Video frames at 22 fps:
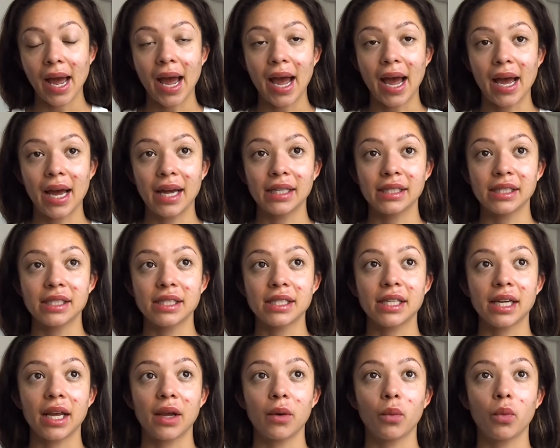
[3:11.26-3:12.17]

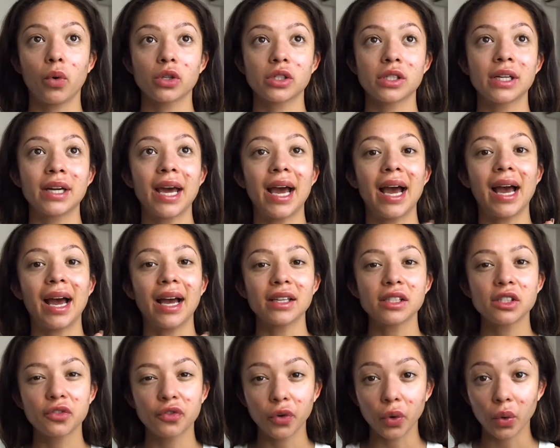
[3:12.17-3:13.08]
and it wasn't
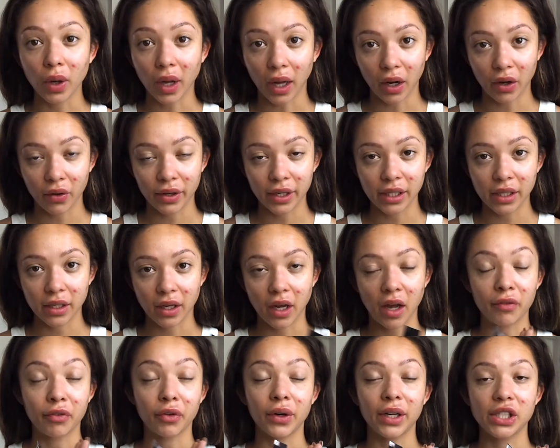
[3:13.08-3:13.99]
as full
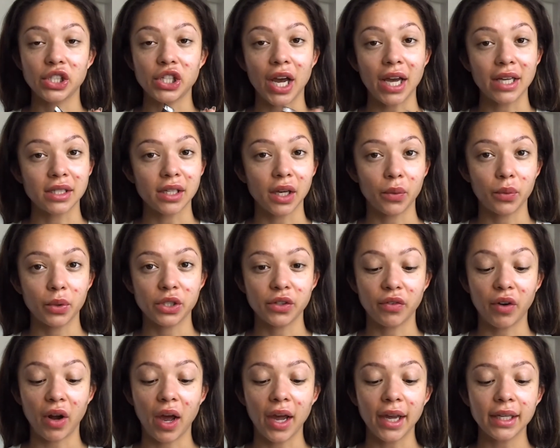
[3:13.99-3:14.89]
coverage as I would
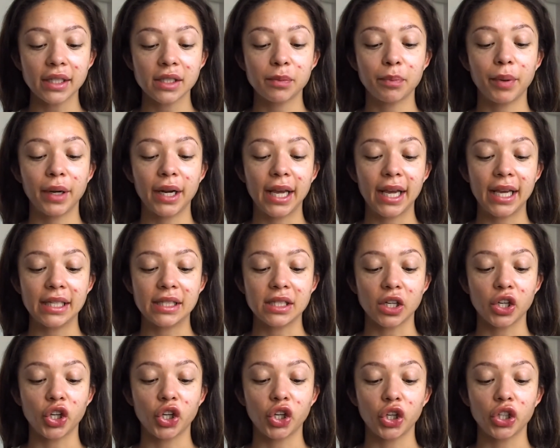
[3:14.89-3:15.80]
have liked, but it is
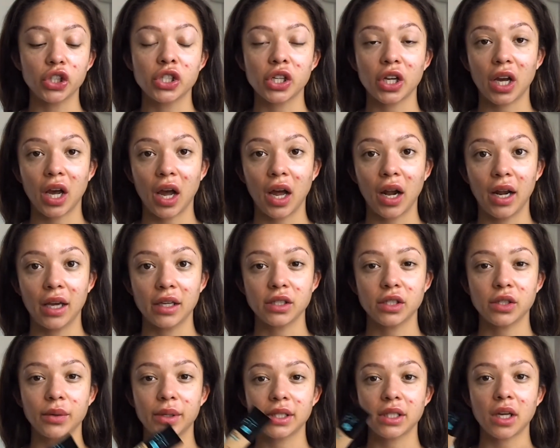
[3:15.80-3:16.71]
a good colour.
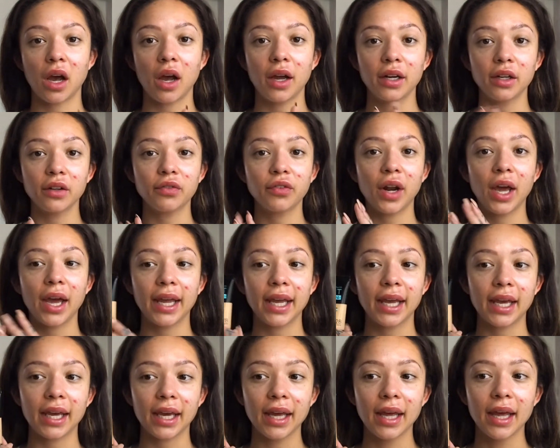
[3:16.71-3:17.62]
So it's kind of
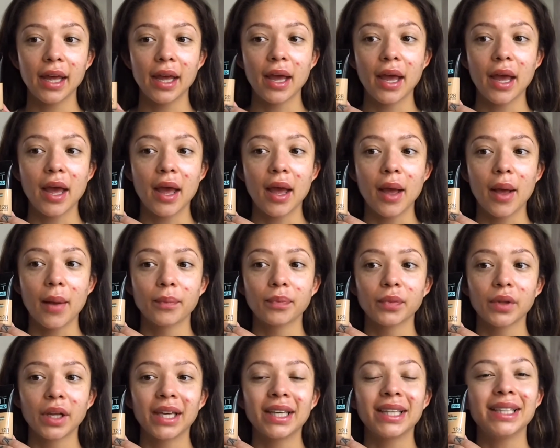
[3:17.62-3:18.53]
like
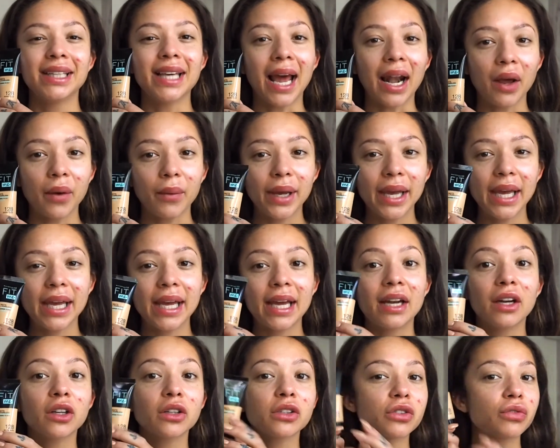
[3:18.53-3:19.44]
yellowy.
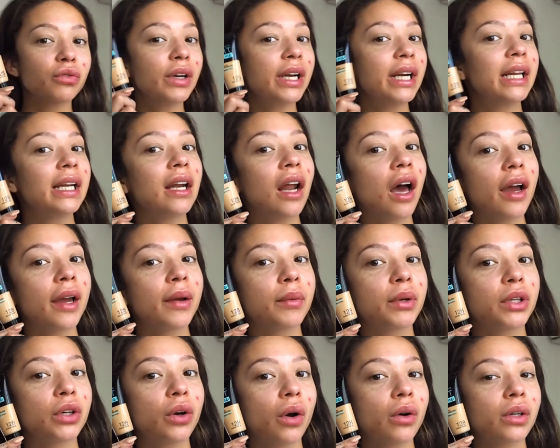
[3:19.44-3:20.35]
It looks really light
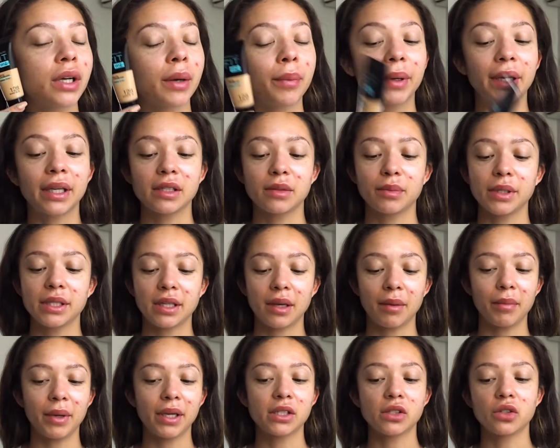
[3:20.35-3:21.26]
when you hold it up against my
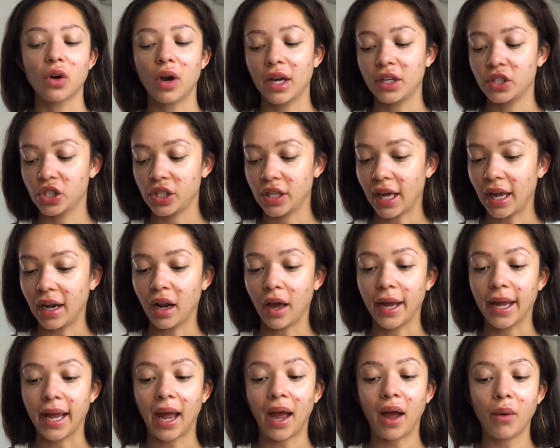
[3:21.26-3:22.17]
skin, but it's not actually that
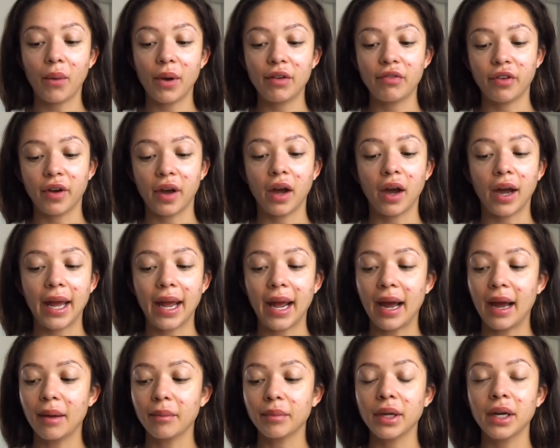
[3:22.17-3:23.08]
light. However, I
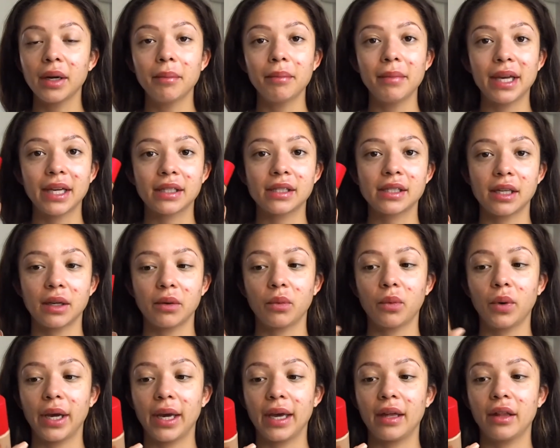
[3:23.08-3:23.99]
am going to mix it
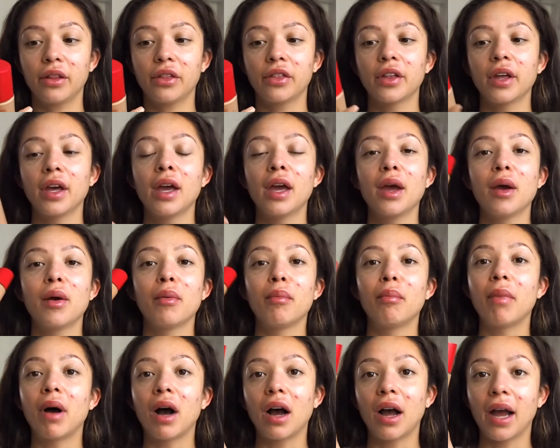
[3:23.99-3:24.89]
with
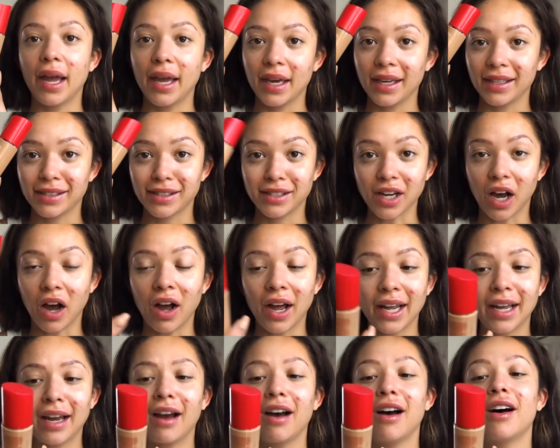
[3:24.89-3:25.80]
my
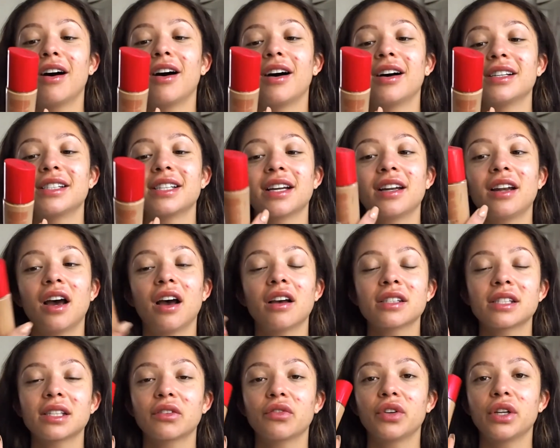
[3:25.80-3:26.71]
Die Hard
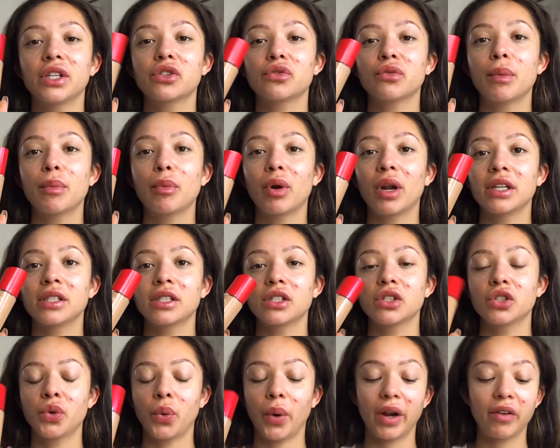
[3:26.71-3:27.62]
Lasting Finish Rimmel
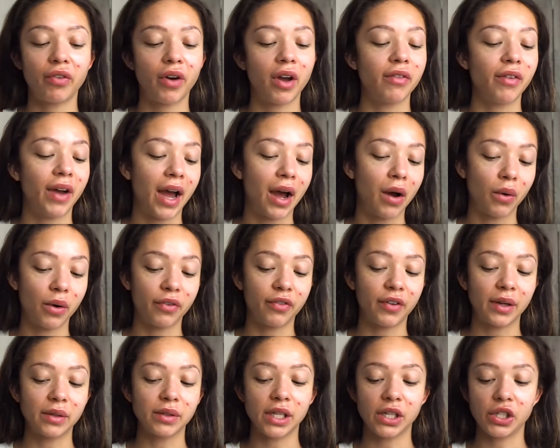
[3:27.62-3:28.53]
London 25 Hour
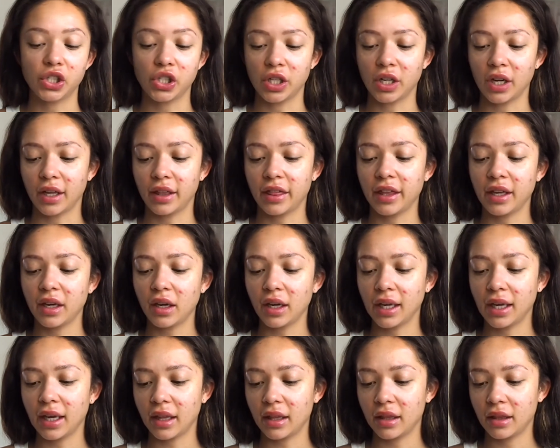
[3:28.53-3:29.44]
Foundation. I think I
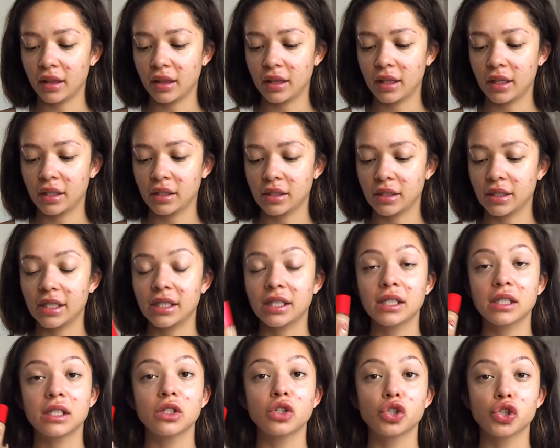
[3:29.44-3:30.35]
get this. This
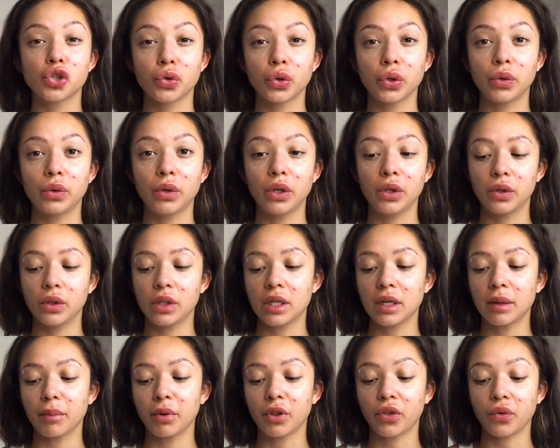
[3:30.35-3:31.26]
is in True Nude,
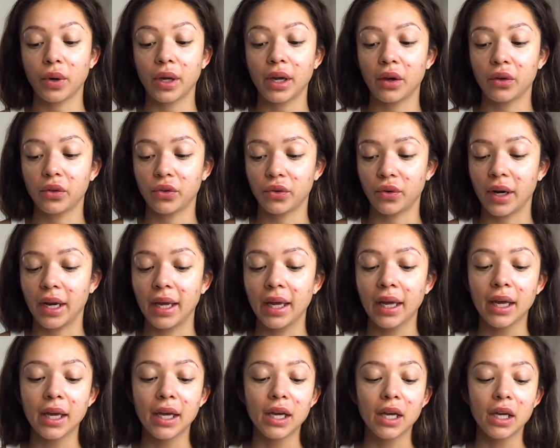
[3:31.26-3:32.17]
number 303.
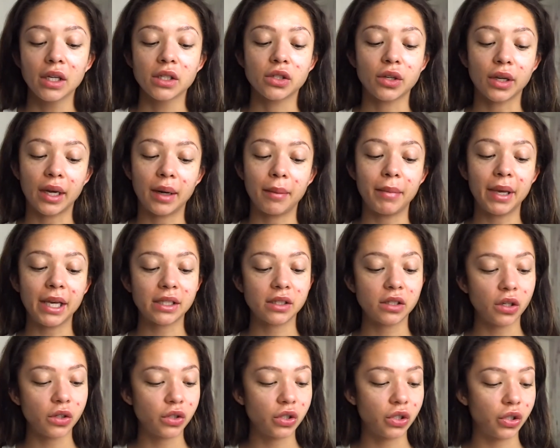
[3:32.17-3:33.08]
So I'm going to mix
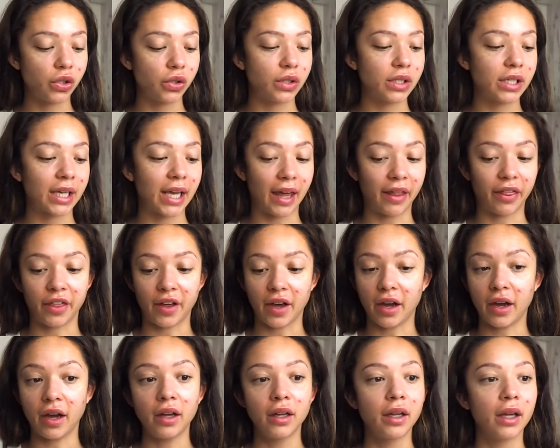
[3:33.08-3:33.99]
those two
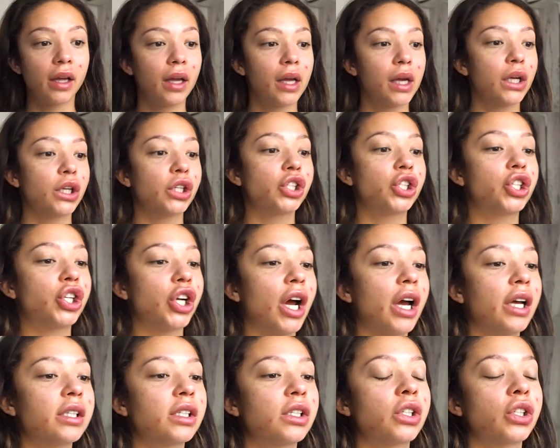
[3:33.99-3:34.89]
together
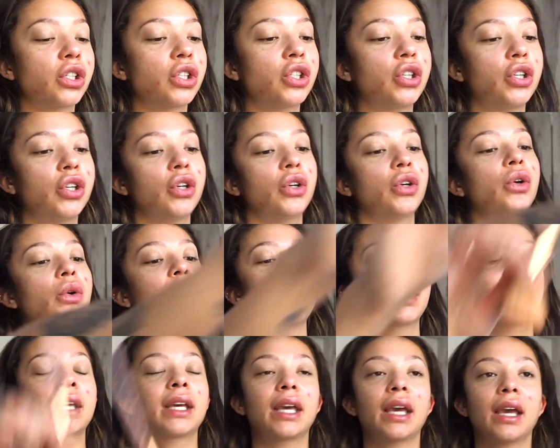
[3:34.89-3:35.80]
just
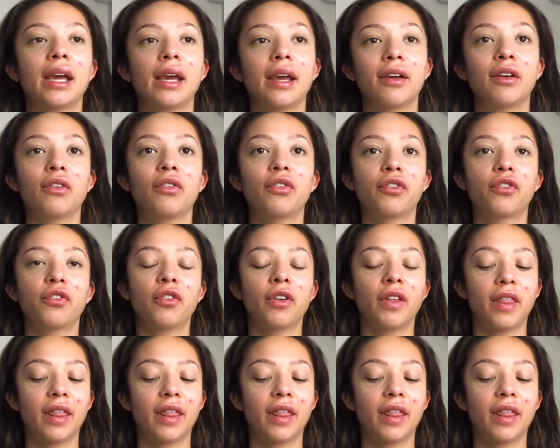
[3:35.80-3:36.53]
to give